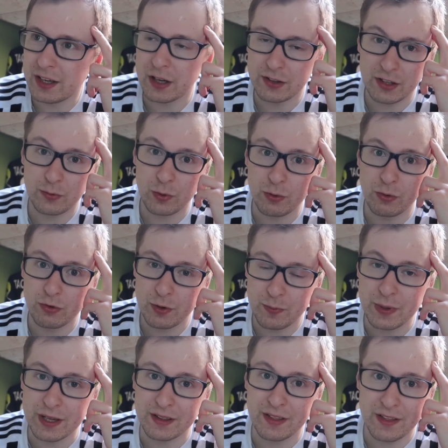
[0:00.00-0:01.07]
doubt that we will
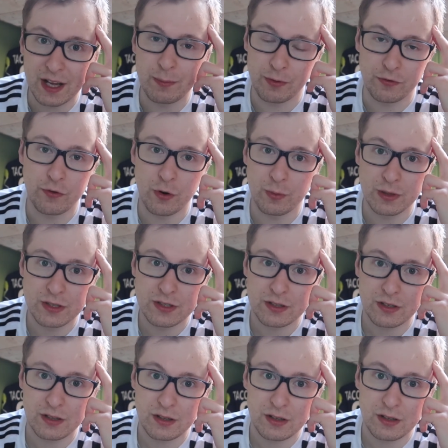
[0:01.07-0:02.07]
repeat that performance.